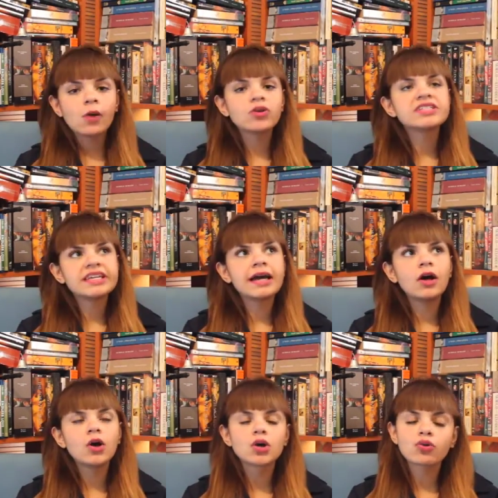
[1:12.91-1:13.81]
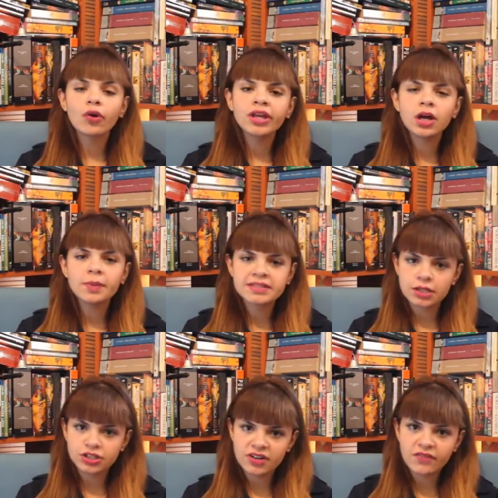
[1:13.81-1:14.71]
and we see how growing up in
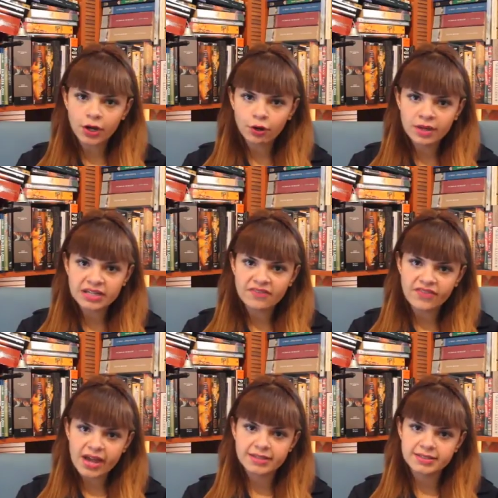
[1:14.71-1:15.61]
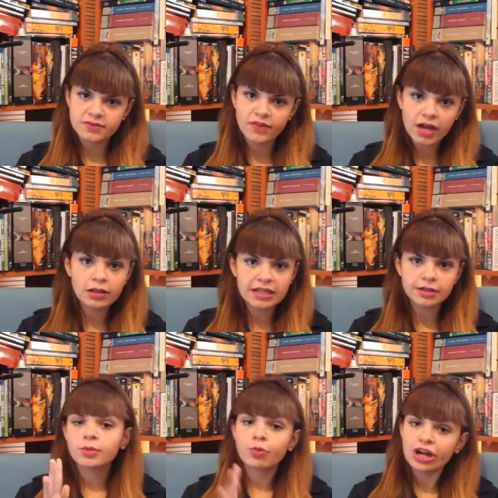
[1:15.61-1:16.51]
such an environment affects Violet.
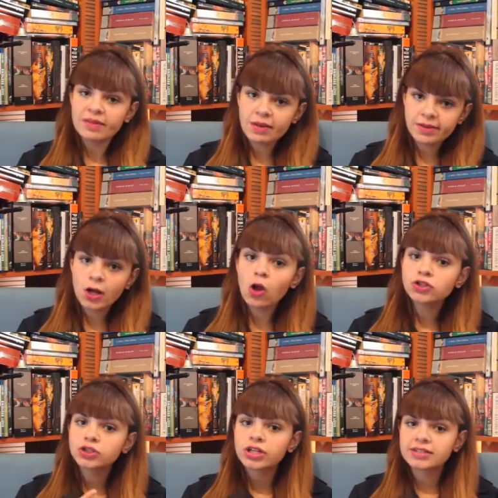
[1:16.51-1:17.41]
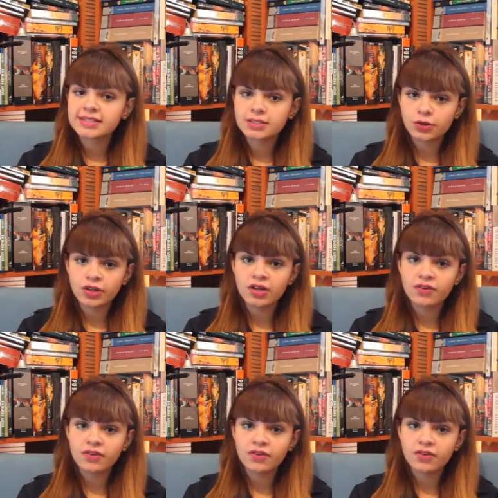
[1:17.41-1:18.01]
But Pretty Baby also tells the story